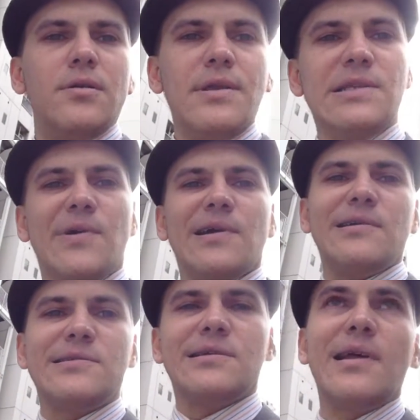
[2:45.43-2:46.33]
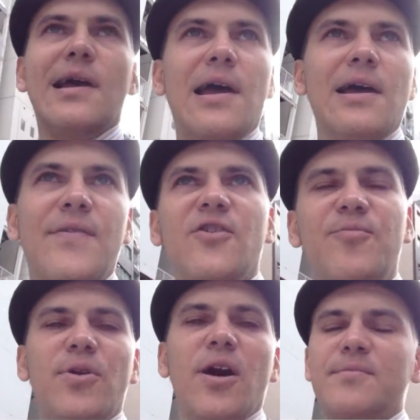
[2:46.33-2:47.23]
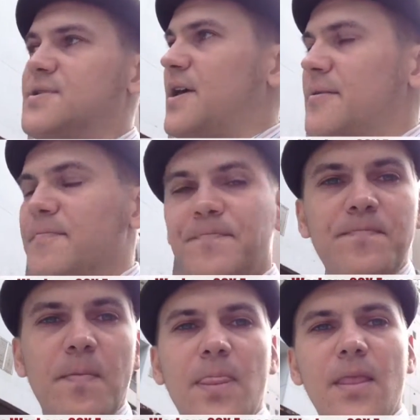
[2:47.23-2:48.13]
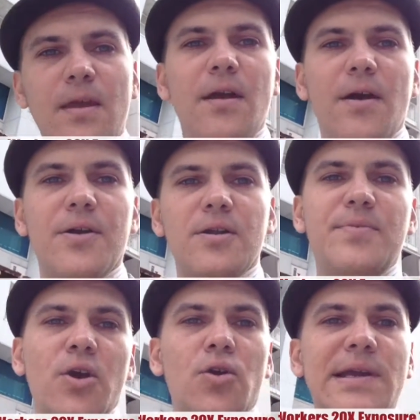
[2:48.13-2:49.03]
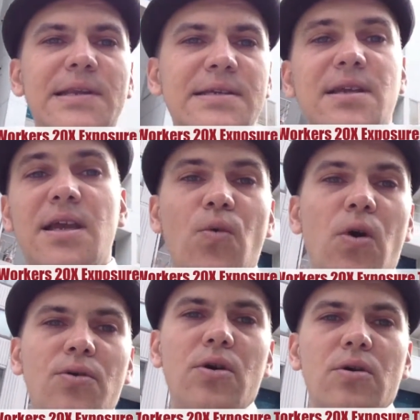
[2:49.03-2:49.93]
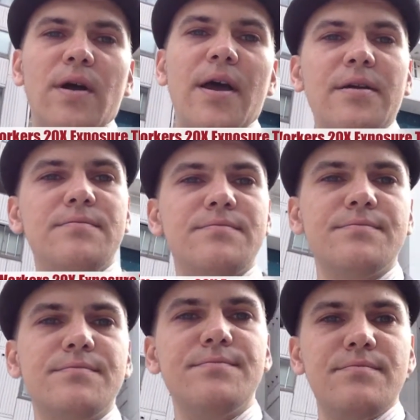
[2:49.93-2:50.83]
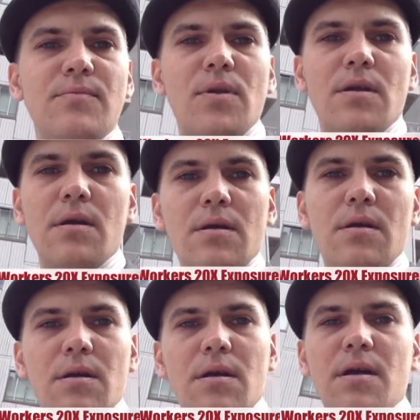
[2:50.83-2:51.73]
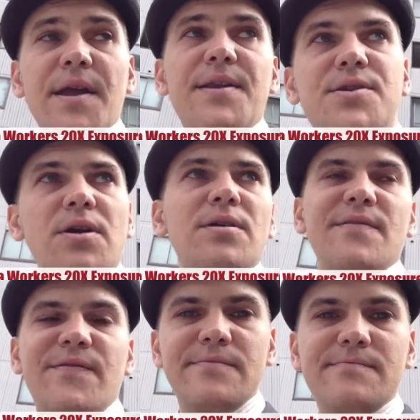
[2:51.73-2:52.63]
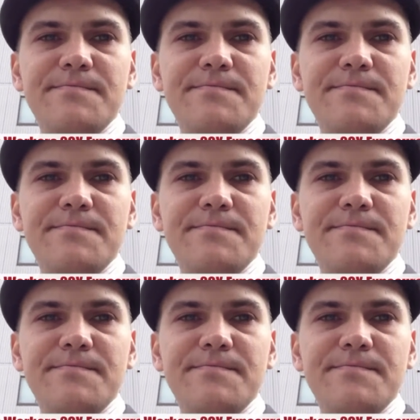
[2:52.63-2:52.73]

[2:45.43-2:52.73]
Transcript: These workers are going to have health problems that are going to be horrendous and won't go away. And they deserve